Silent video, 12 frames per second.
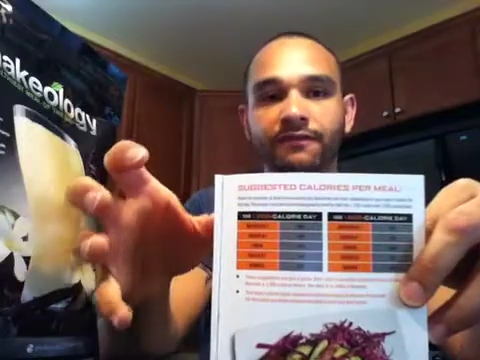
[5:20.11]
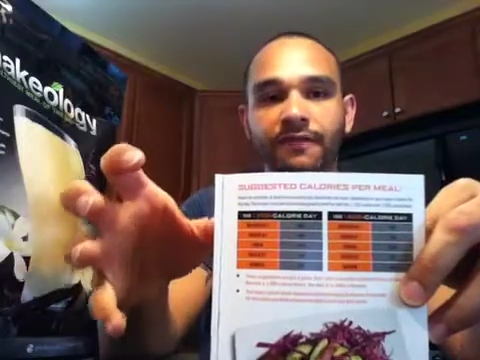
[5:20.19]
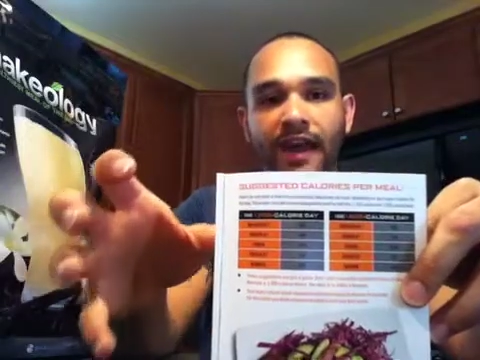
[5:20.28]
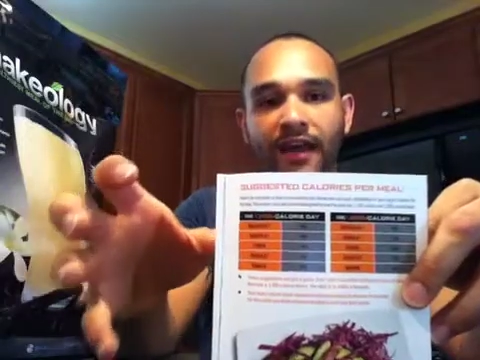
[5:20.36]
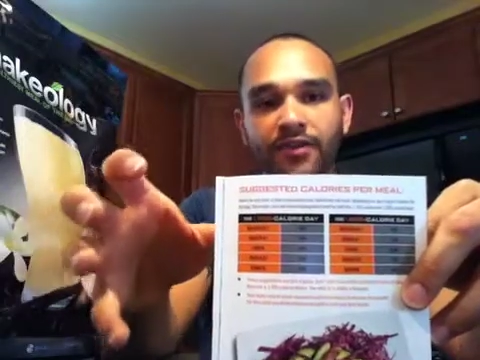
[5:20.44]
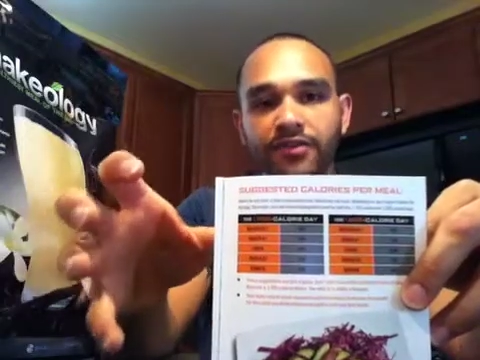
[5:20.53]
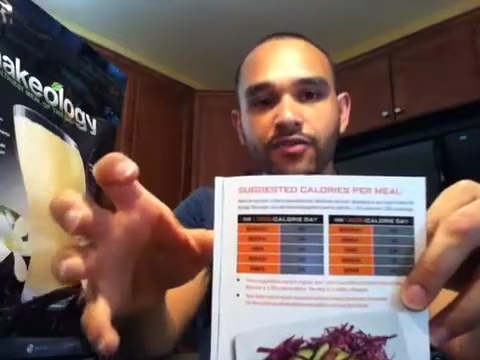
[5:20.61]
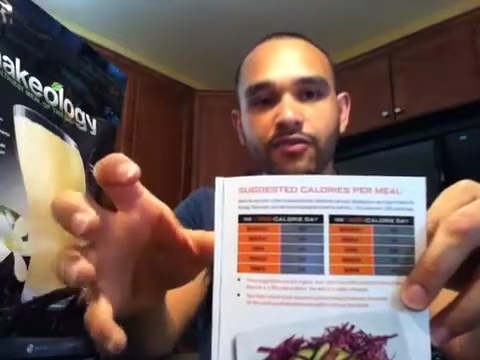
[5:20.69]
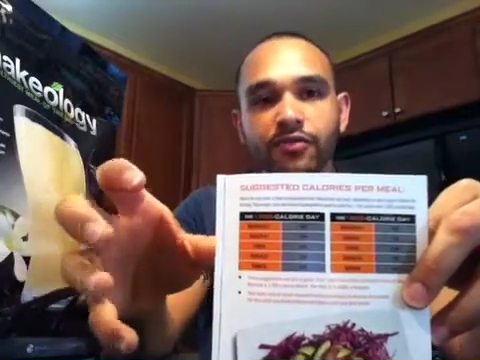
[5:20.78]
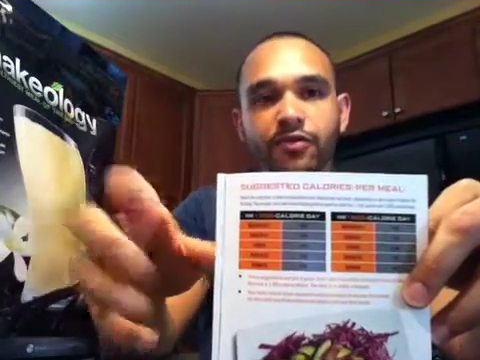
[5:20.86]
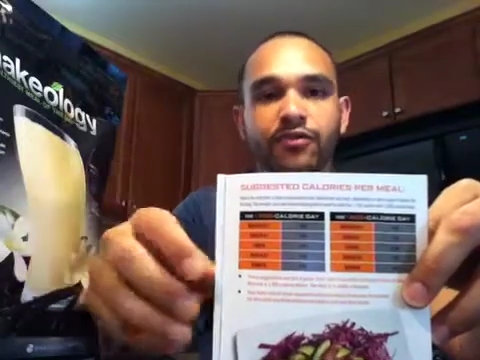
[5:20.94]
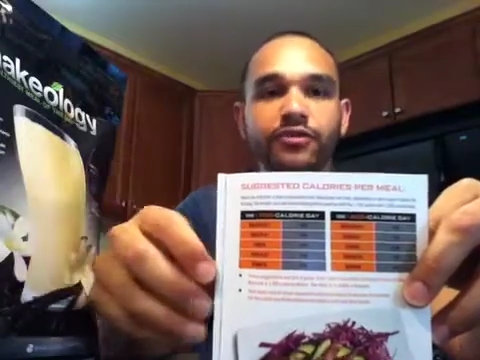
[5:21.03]

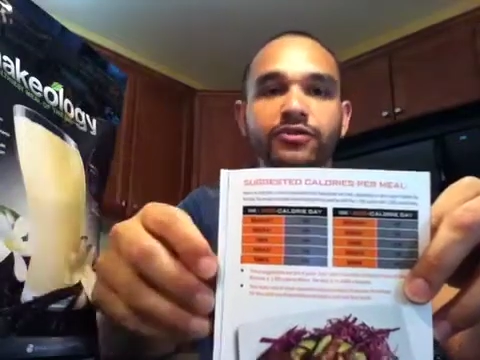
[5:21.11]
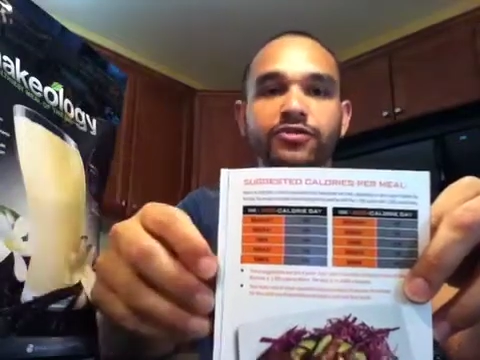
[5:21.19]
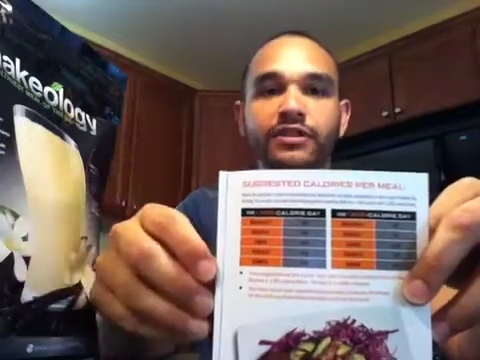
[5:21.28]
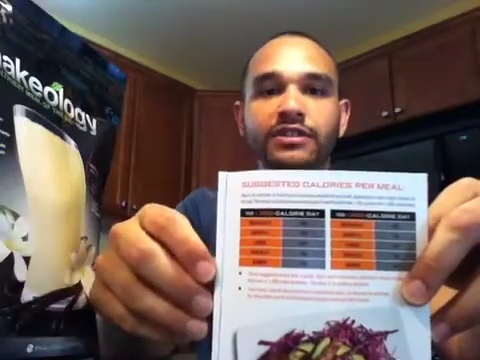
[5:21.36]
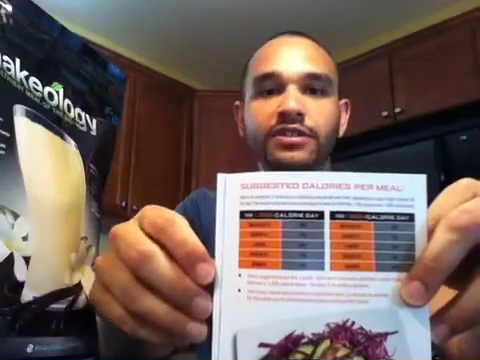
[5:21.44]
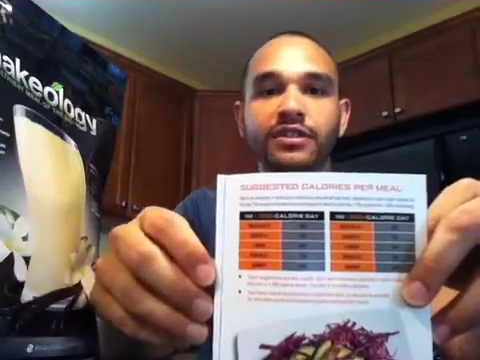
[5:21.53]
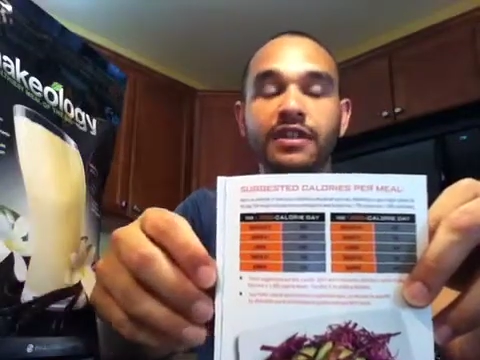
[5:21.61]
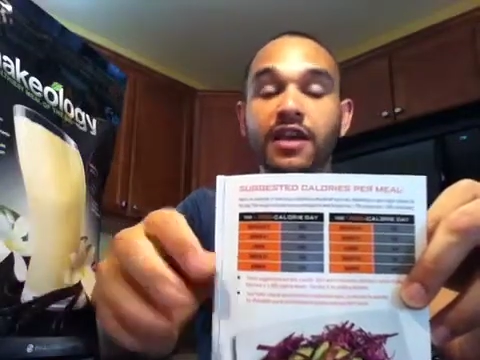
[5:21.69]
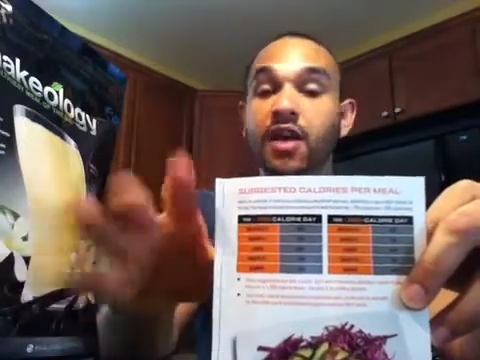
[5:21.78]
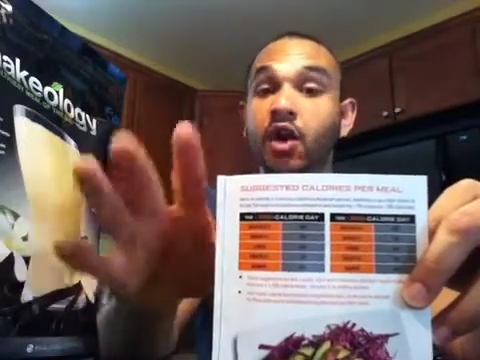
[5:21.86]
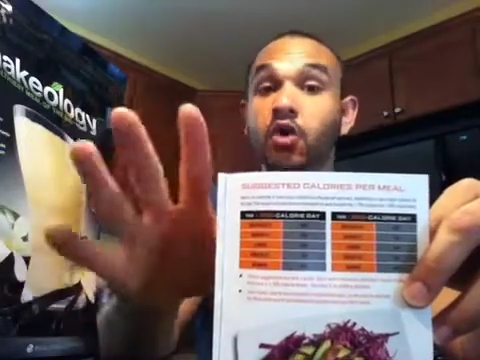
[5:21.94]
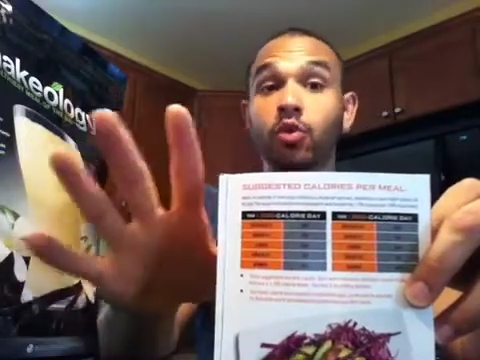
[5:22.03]
fine-tune your nutrition,
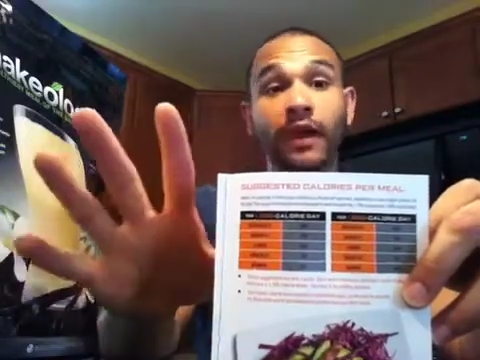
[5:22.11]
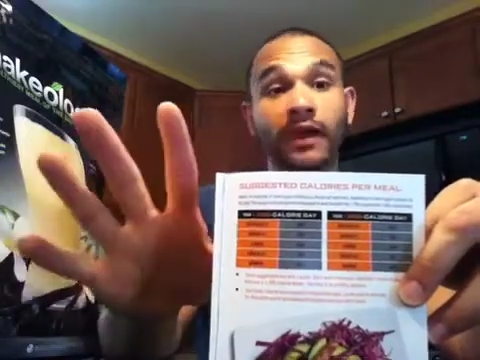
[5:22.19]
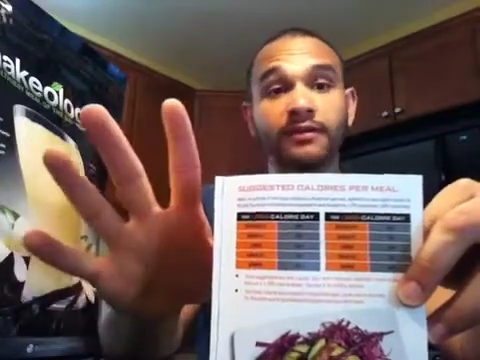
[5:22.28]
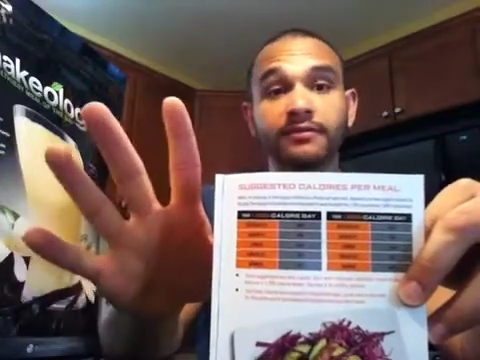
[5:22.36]
great.